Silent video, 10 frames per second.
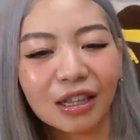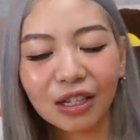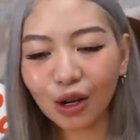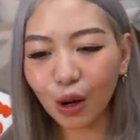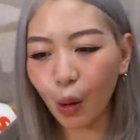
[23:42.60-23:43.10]
a
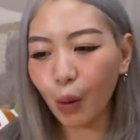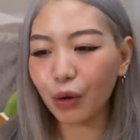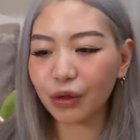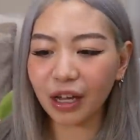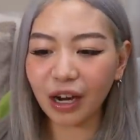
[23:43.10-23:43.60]
little
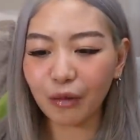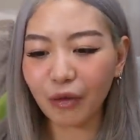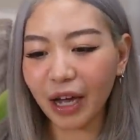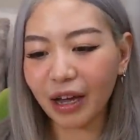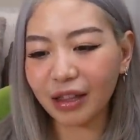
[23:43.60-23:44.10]
quote that I
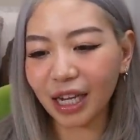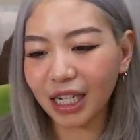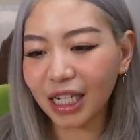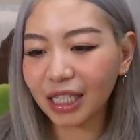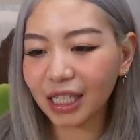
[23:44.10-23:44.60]
read that
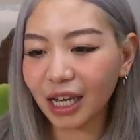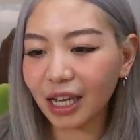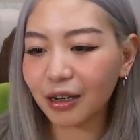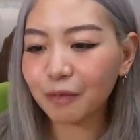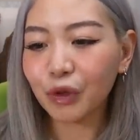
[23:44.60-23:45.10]
he
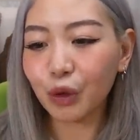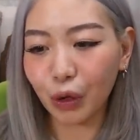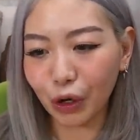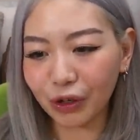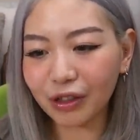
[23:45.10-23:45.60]
said,
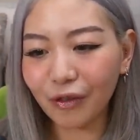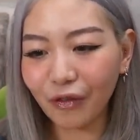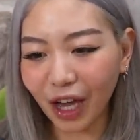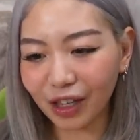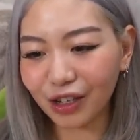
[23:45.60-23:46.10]
quote, the
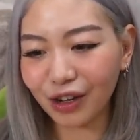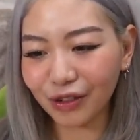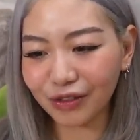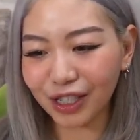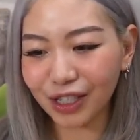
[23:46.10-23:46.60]
value
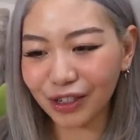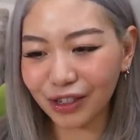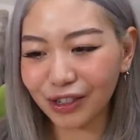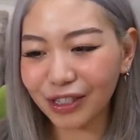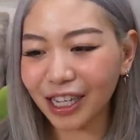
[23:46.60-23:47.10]
of these
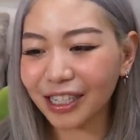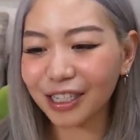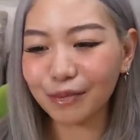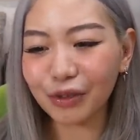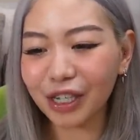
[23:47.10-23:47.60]
shoes are
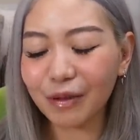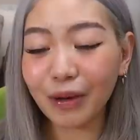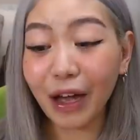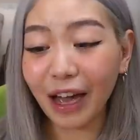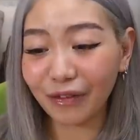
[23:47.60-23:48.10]
simply
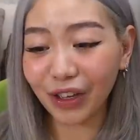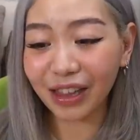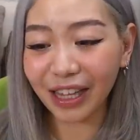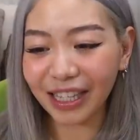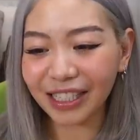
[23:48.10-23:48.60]
about having
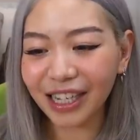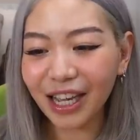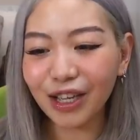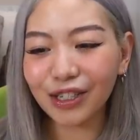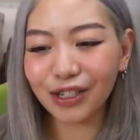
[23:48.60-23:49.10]
less
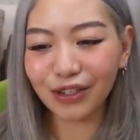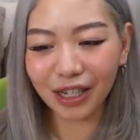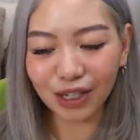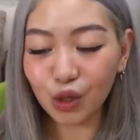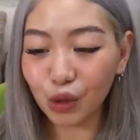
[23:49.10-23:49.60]
so you
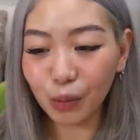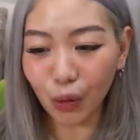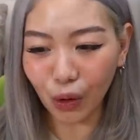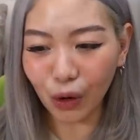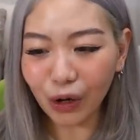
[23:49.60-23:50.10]
can do
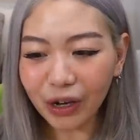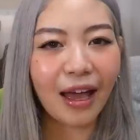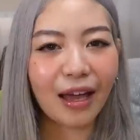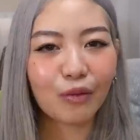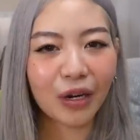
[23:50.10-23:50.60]
more.
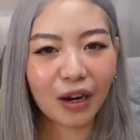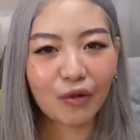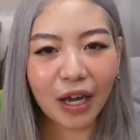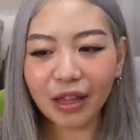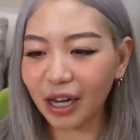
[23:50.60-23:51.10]
And when I
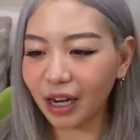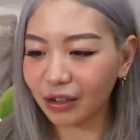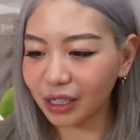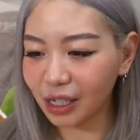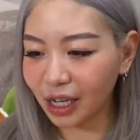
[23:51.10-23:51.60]
read that, I
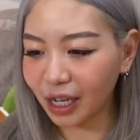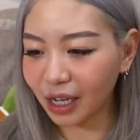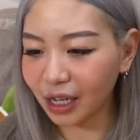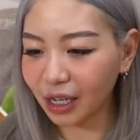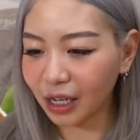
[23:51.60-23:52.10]
was
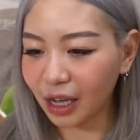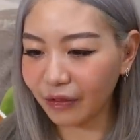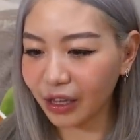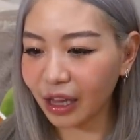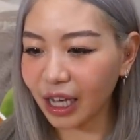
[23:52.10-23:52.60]
like,
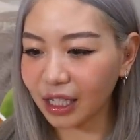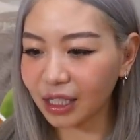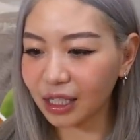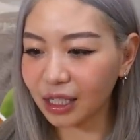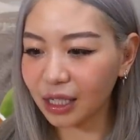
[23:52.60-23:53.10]
having
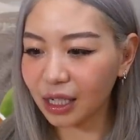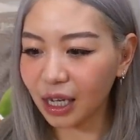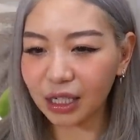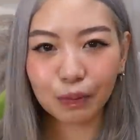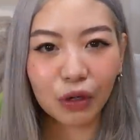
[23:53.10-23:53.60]
less?
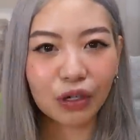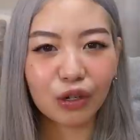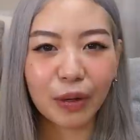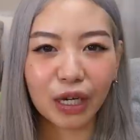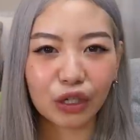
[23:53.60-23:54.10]
I just bought a
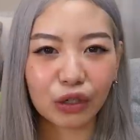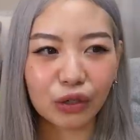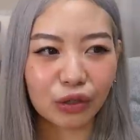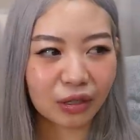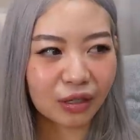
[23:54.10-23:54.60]
new pair of
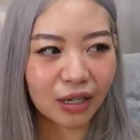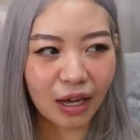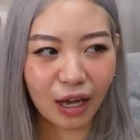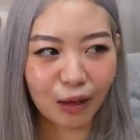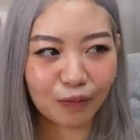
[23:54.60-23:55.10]
shoes.
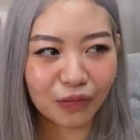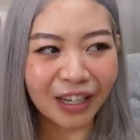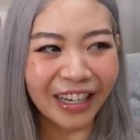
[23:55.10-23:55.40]
Um,